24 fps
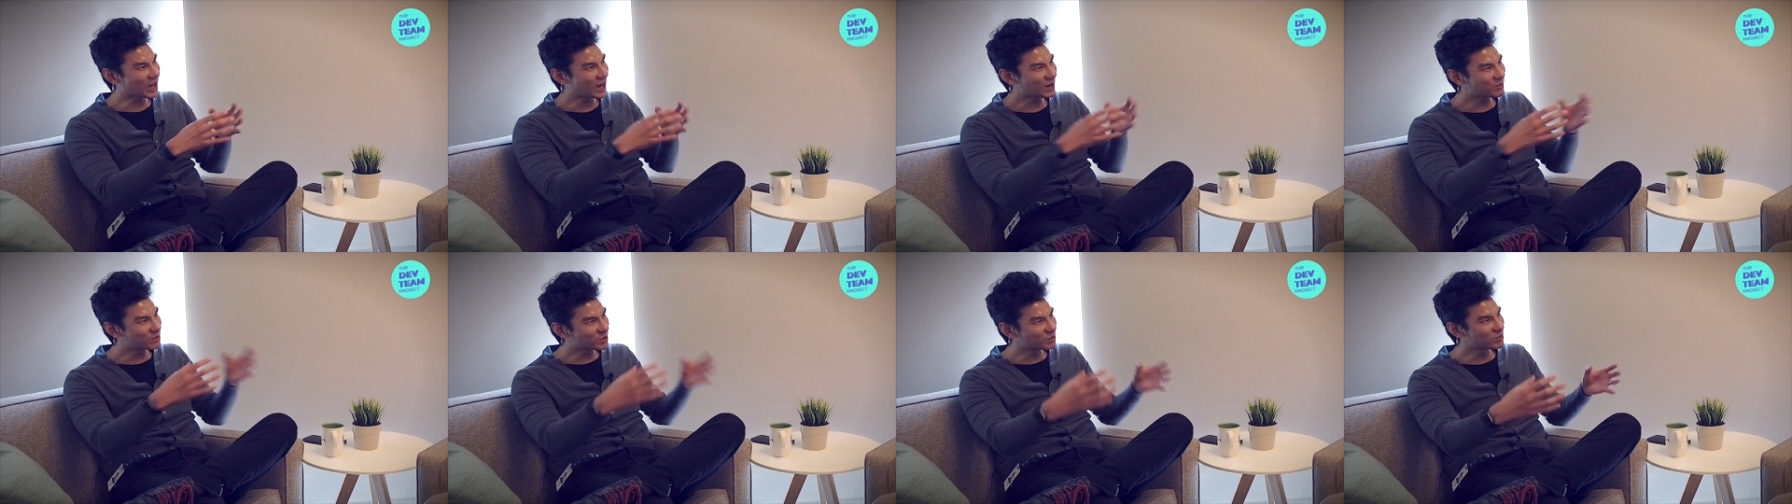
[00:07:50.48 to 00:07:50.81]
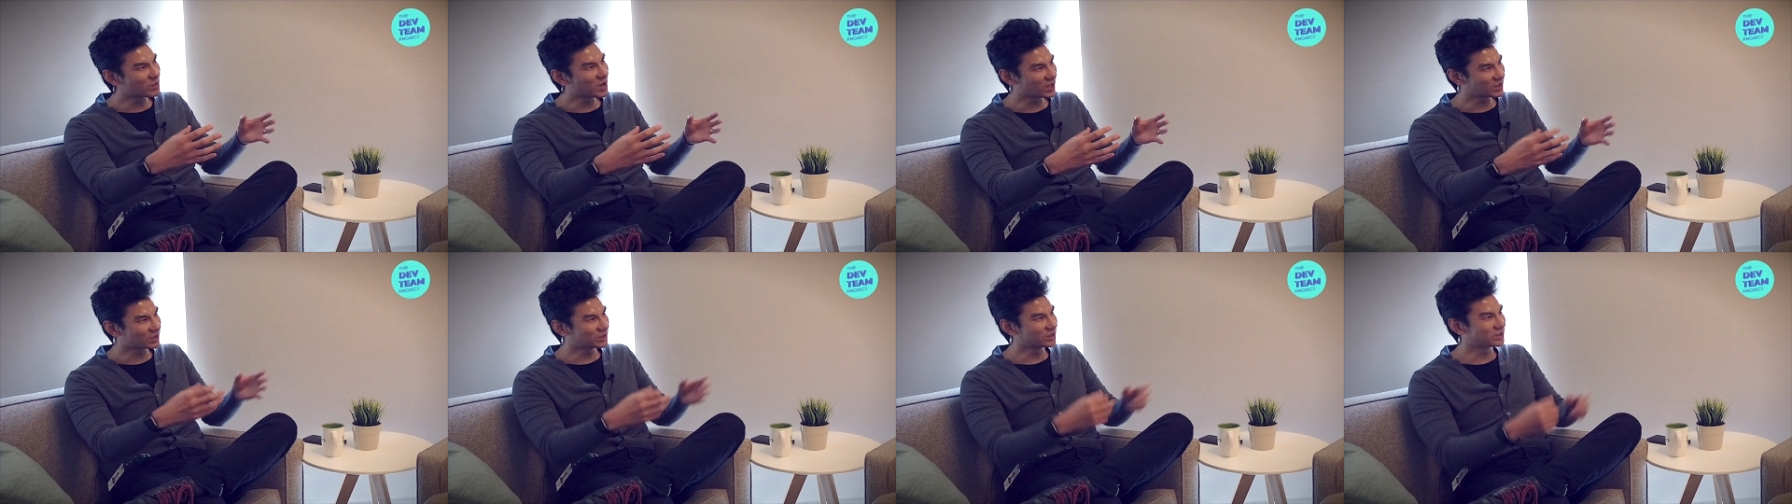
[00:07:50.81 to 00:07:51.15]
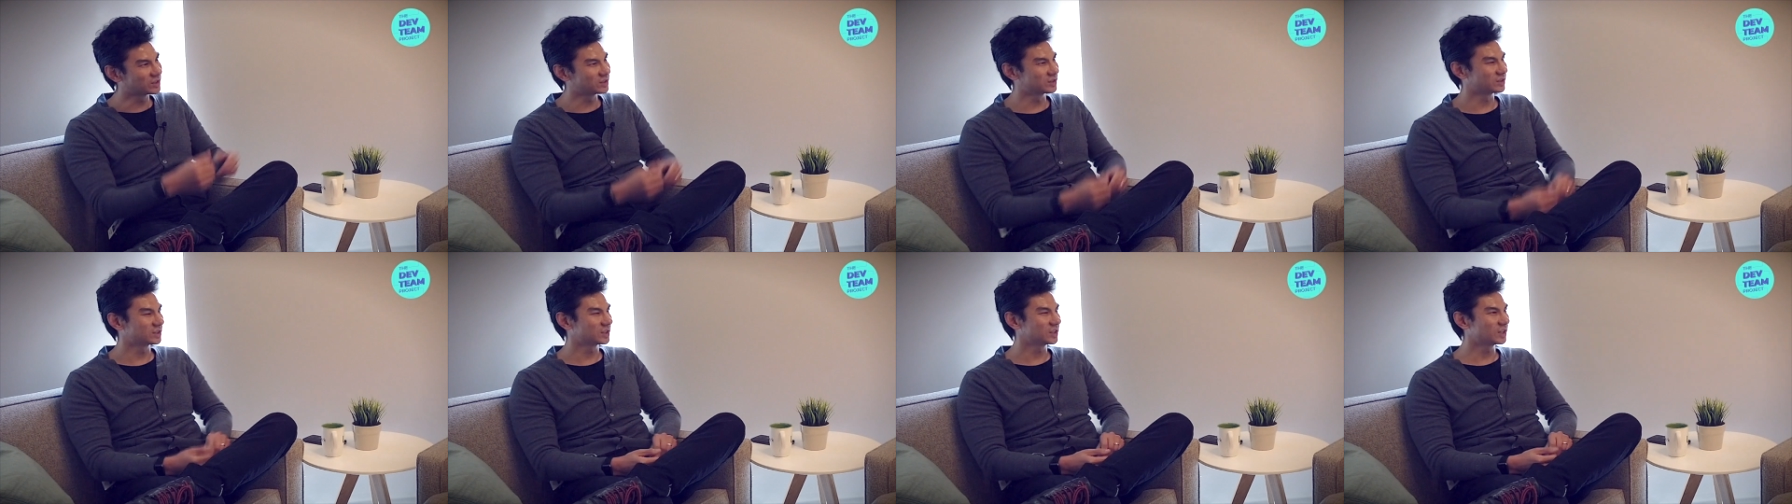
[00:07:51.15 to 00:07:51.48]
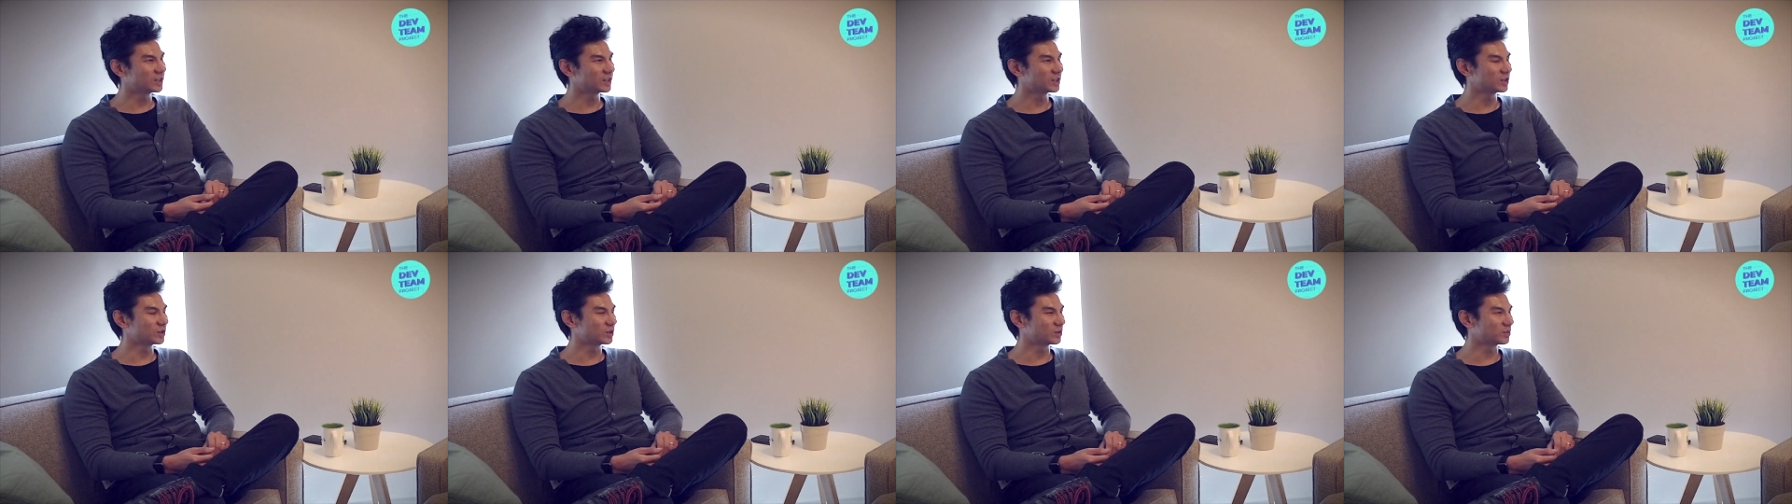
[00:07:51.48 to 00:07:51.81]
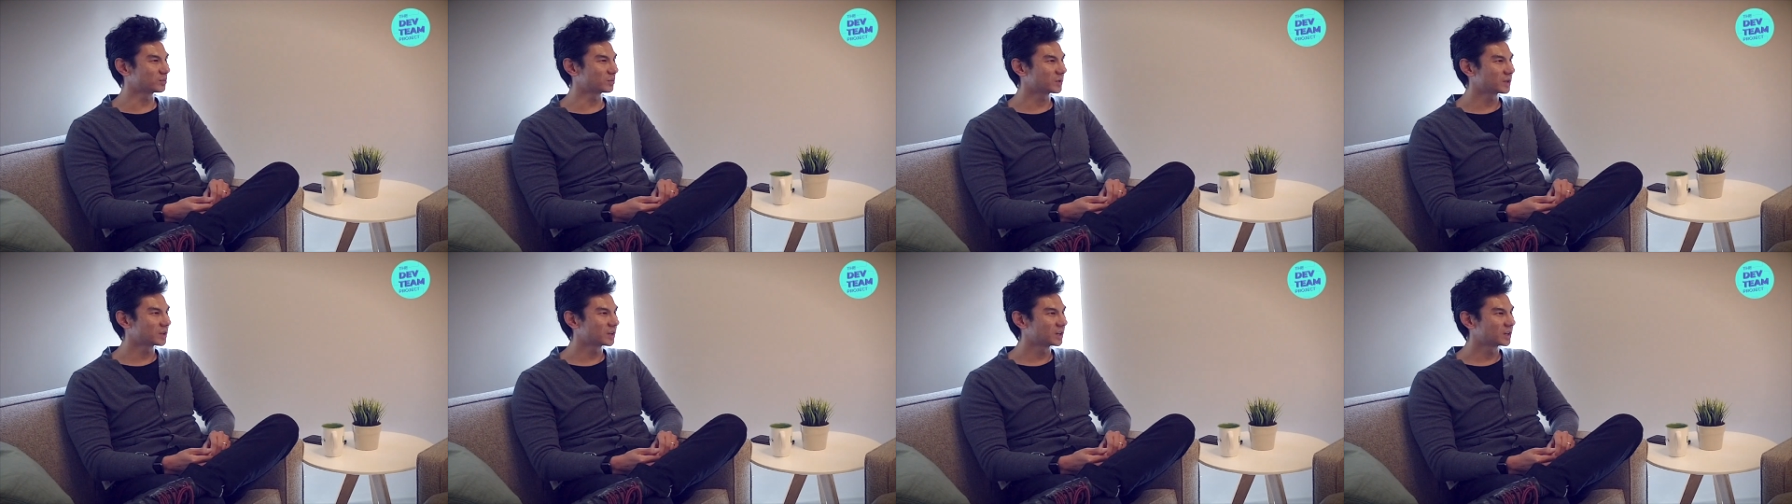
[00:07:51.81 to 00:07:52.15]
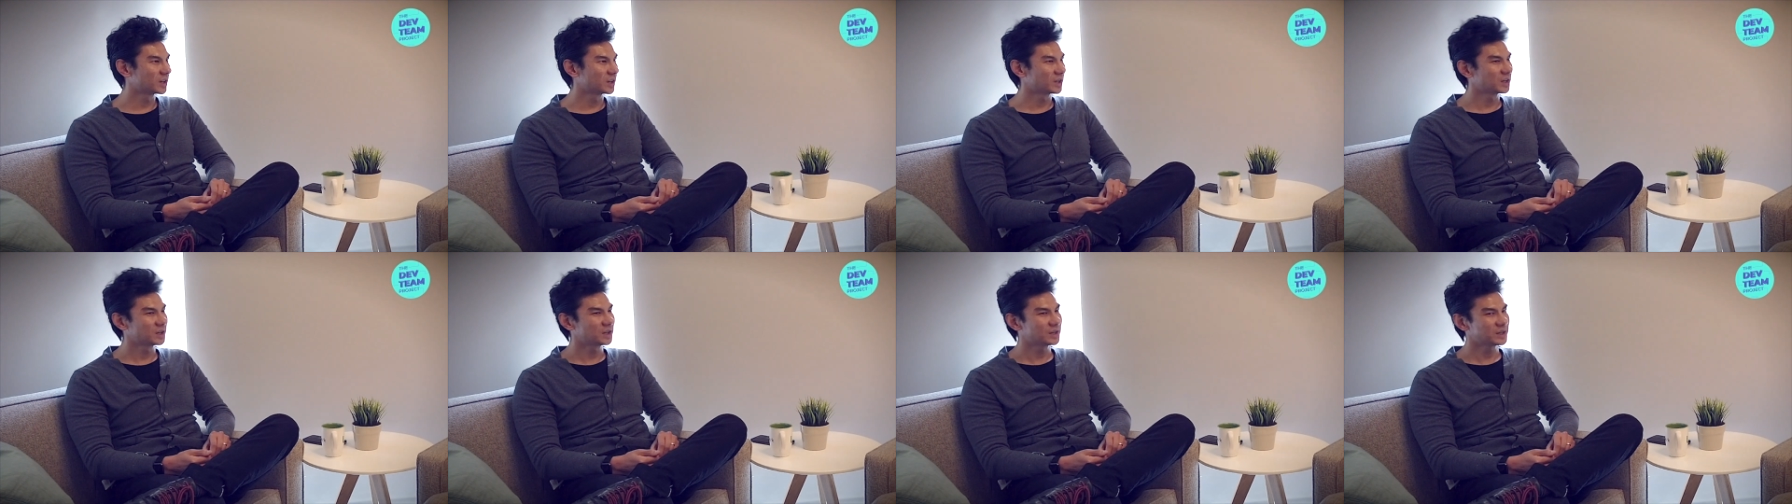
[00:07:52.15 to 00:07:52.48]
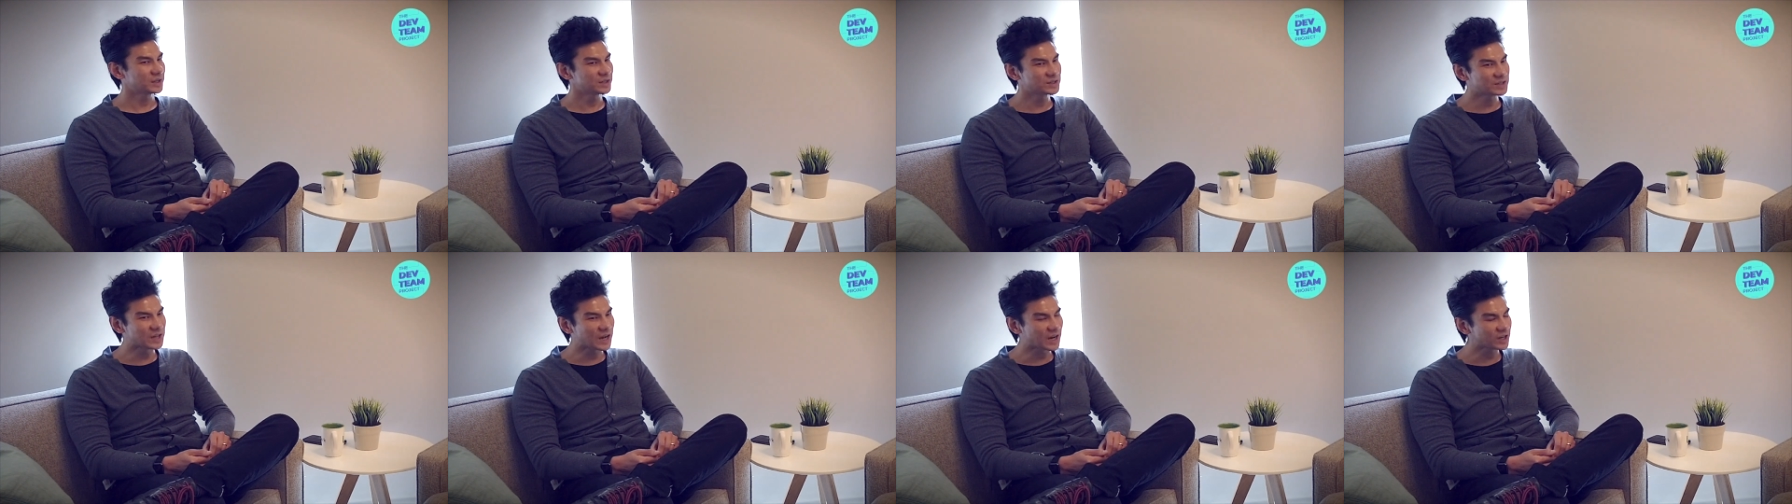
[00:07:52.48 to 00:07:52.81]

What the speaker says: hybrid model is